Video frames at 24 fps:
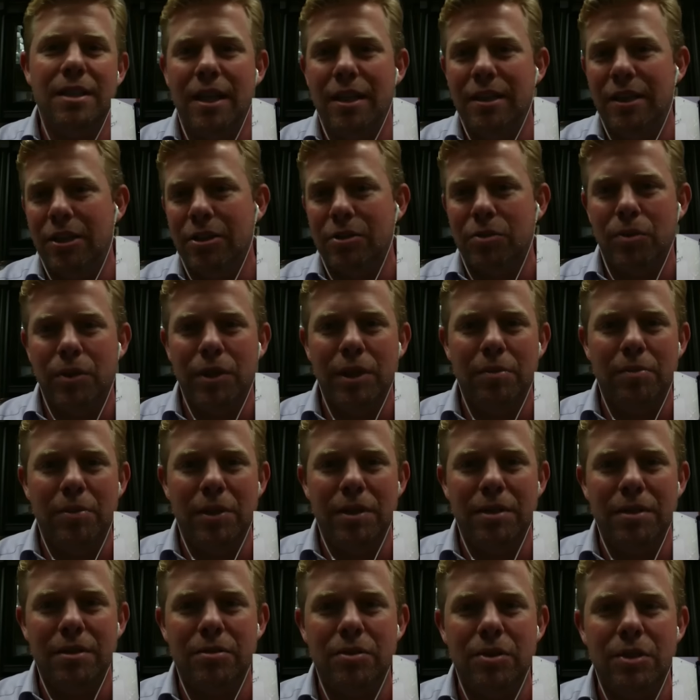10 years we're in the
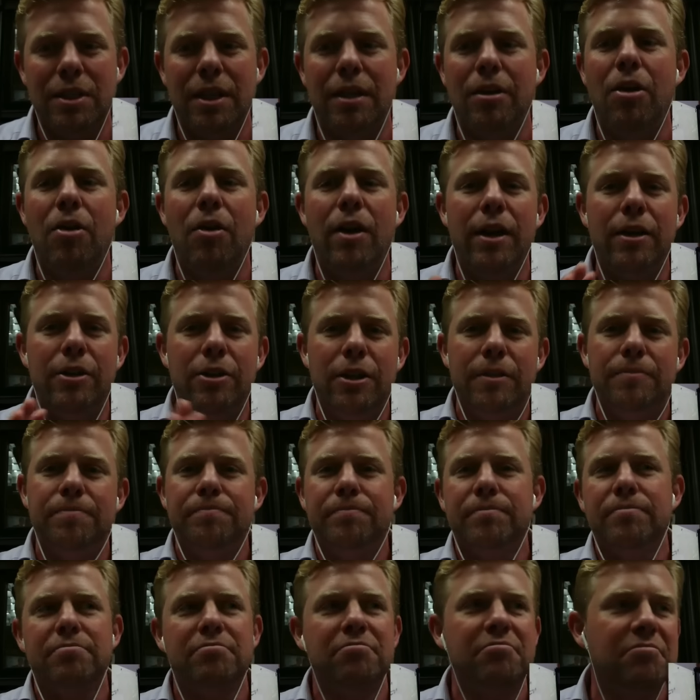business. We said, all right, good.
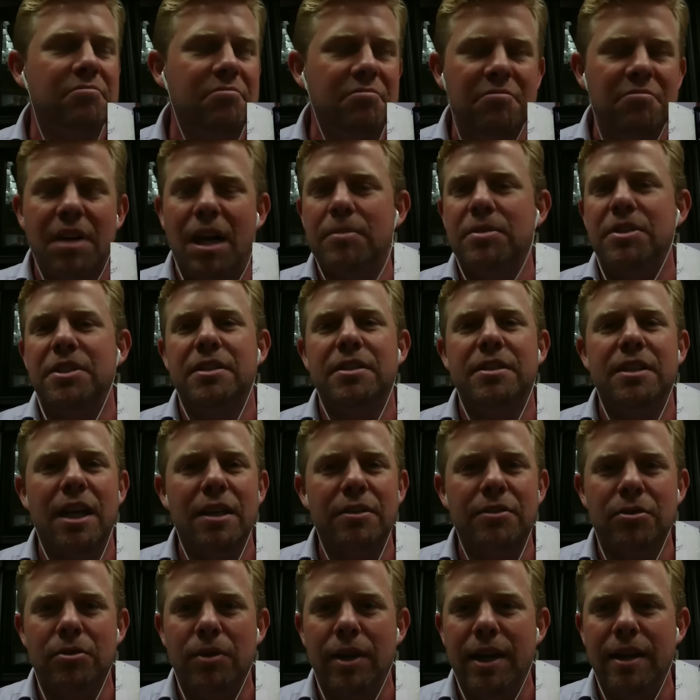I'm
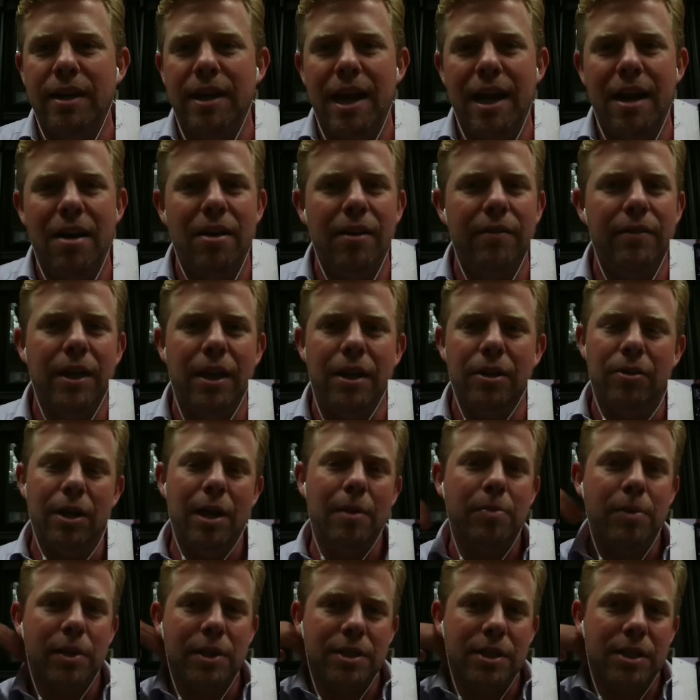successful right now. I've got a
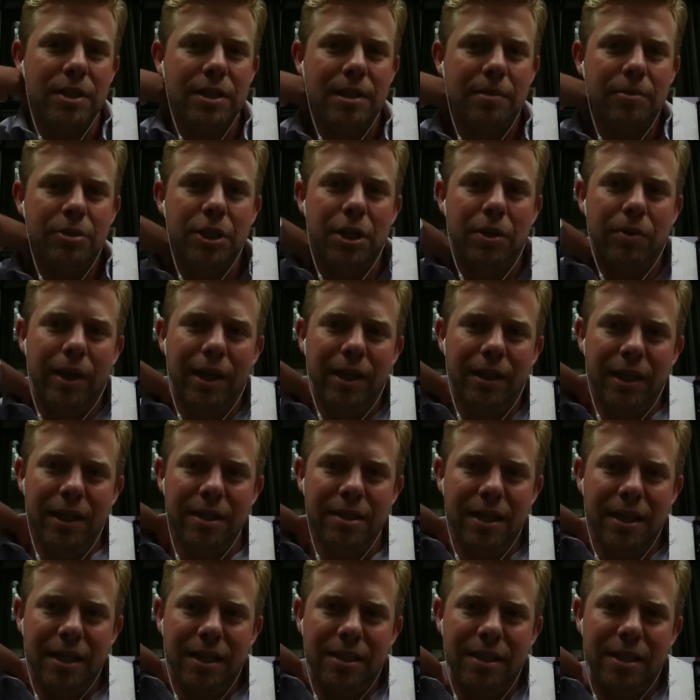great business. I'm generating
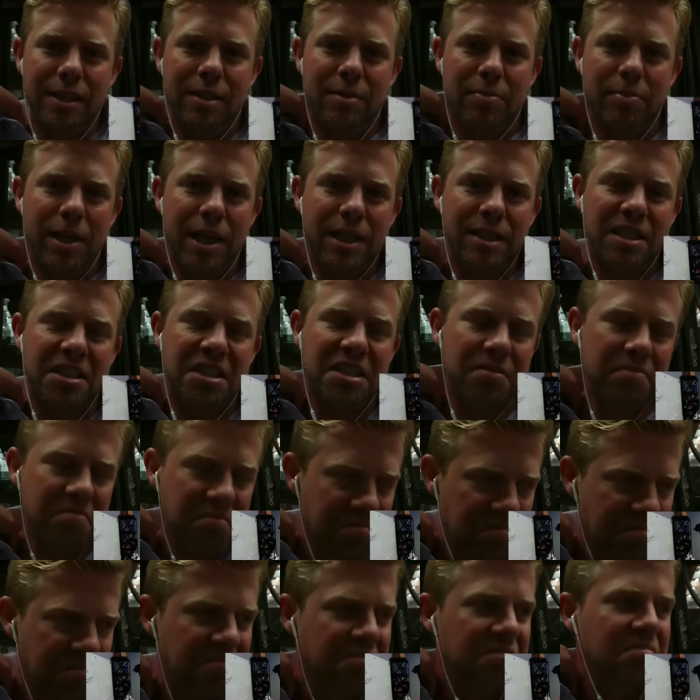leads on a consistent basis.
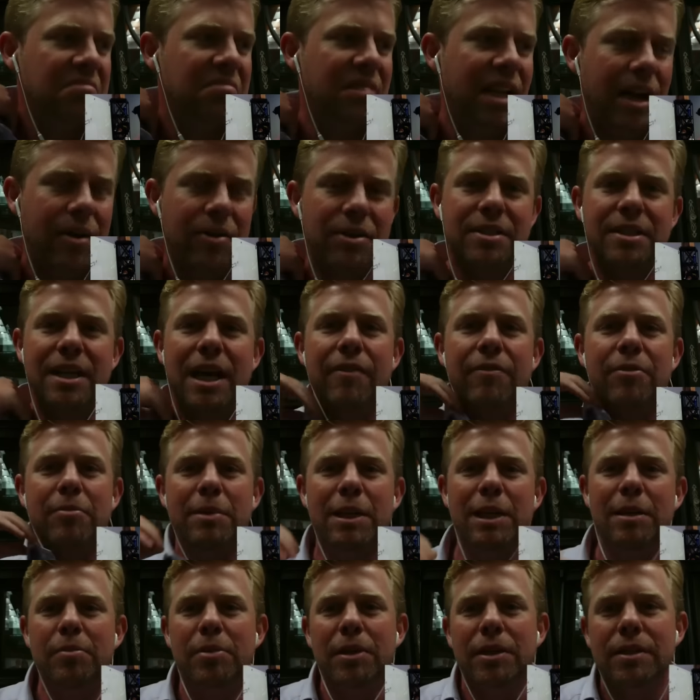Now it's time for
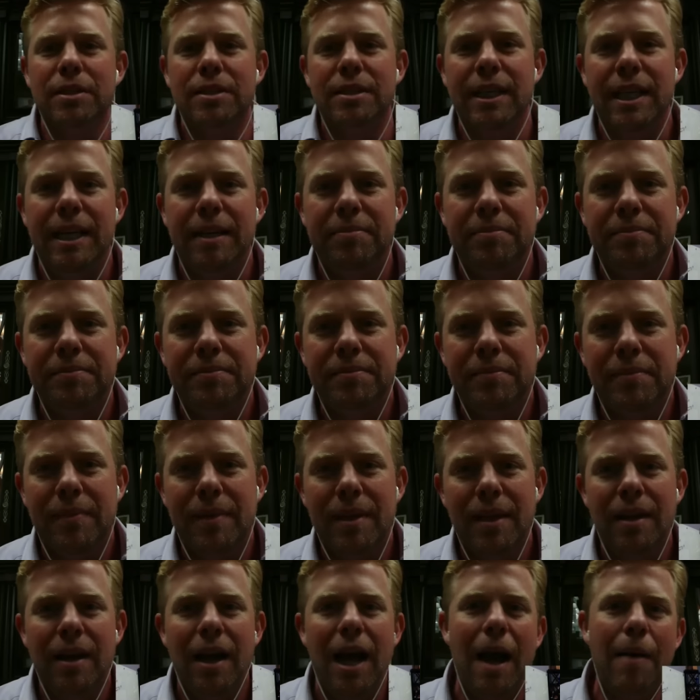me to build a team.
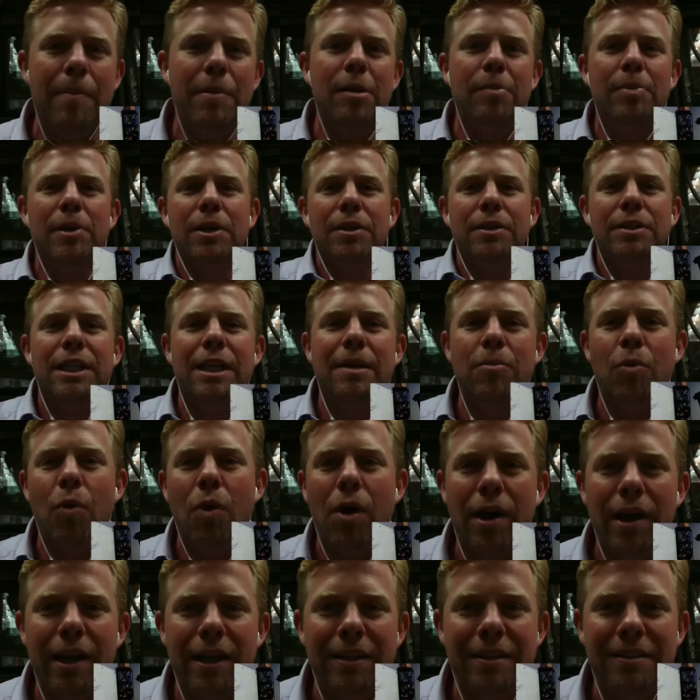I'm going to build a team.
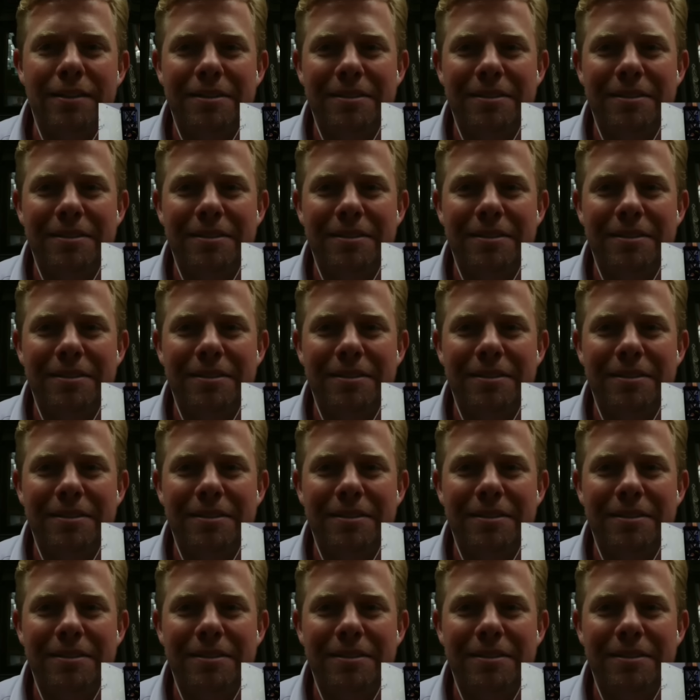Why?